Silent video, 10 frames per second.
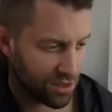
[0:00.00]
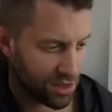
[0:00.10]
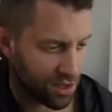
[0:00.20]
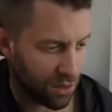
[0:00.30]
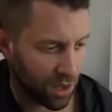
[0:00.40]

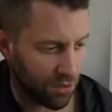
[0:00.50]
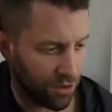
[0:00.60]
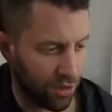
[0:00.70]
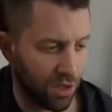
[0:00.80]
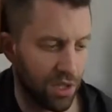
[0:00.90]
solo
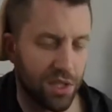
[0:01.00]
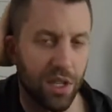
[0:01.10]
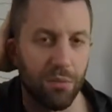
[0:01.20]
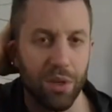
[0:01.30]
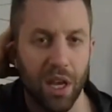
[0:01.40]
vocalist
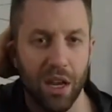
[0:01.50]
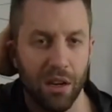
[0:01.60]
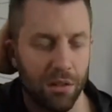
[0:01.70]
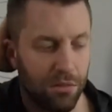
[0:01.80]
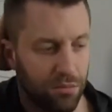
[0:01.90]
and
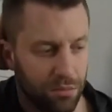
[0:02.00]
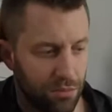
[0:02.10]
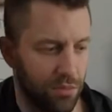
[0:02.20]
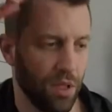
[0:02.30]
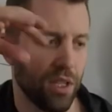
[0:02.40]
piano,
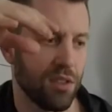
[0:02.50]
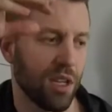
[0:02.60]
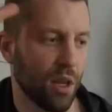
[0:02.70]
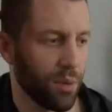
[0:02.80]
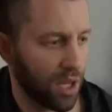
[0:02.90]
like
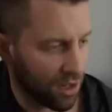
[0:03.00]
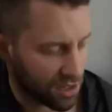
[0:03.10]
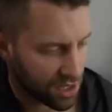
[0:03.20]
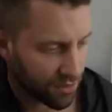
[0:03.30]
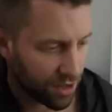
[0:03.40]
accompanying
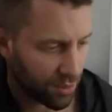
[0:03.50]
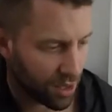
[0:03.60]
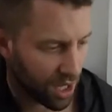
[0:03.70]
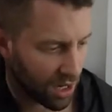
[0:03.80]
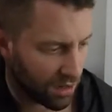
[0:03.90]
herself on a
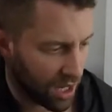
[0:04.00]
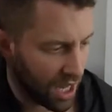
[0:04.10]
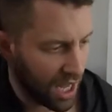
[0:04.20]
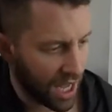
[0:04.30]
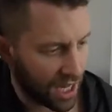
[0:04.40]
piano.
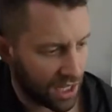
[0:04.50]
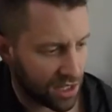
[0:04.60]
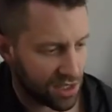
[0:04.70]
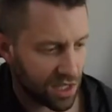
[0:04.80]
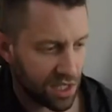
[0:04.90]
And he
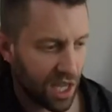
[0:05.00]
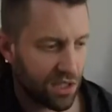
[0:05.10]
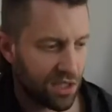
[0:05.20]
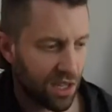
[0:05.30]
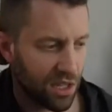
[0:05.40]
does these
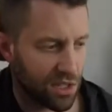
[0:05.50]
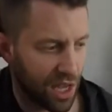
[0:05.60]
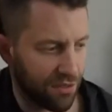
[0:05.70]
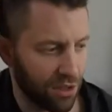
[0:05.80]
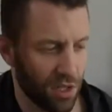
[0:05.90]
case studies
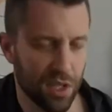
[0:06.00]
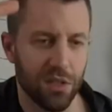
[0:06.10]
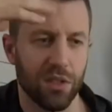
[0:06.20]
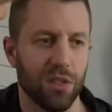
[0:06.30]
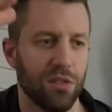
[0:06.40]
after he's
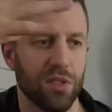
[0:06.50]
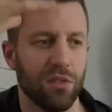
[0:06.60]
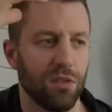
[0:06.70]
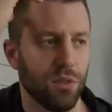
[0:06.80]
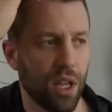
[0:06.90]
introduced
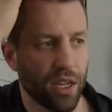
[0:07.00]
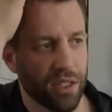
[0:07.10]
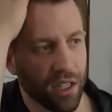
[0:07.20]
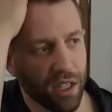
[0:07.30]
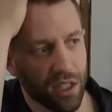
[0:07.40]
you to a lot of
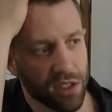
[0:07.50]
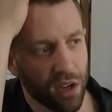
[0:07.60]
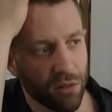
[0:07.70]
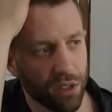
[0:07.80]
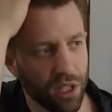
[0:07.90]
techniques that
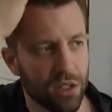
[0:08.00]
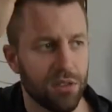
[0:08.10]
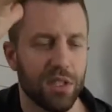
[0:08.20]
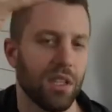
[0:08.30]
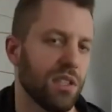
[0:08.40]
are really
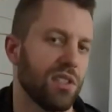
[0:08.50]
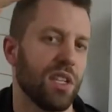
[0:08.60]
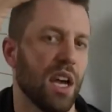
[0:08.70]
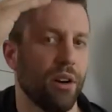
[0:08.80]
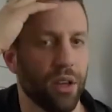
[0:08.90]
interesting to
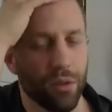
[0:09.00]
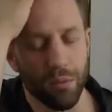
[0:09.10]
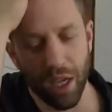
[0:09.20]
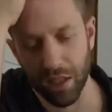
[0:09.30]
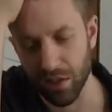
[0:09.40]
see how he would
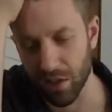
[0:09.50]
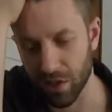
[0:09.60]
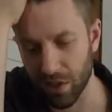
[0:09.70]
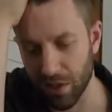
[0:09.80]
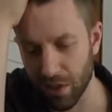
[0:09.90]
make
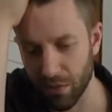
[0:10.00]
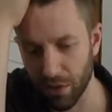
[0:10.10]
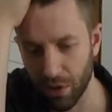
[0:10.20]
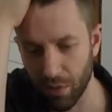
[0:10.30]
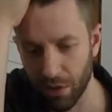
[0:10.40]
decisions in the
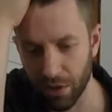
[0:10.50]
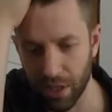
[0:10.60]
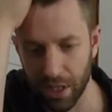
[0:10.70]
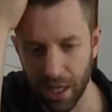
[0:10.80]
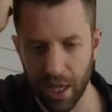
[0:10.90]
real world
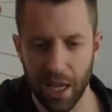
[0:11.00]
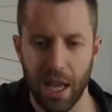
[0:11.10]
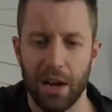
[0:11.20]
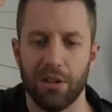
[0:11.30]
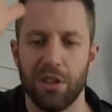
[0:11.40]
and
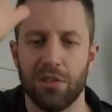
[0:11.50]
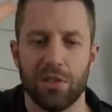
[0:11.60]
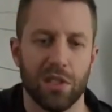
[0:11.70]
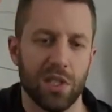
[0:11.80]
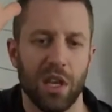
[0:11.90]
how he
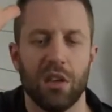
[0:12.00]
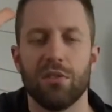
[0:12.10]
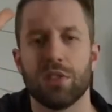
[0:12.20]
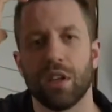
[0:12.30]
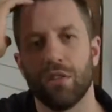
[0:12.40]
uses the
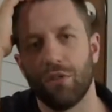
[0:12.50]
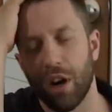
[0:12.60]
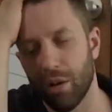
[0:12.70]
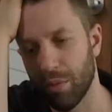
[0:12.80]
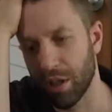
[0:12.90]
acoustic
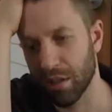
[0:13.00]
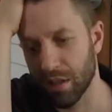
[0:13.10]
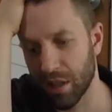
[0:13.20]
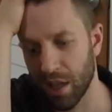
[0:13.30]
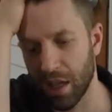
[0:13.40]
environment
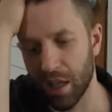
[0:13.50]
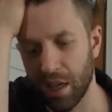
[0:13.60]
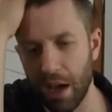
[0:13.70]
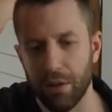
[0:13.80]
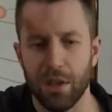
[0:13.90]
and
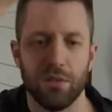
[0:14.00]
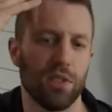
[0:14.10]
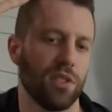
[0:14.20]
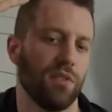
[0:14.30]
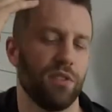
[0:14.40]
how he
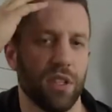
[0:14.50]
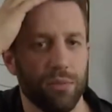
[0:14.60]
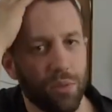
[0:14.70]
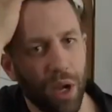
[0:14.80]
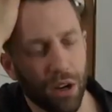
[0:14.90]
uses different
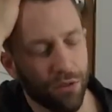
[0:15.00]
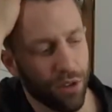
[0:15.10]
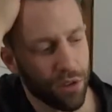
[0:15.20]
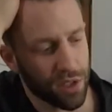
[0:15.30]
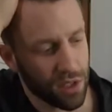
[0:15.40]
types of
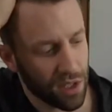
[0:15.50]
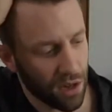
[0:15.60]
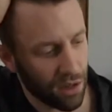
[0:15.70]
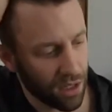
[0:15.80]
microphones, etc.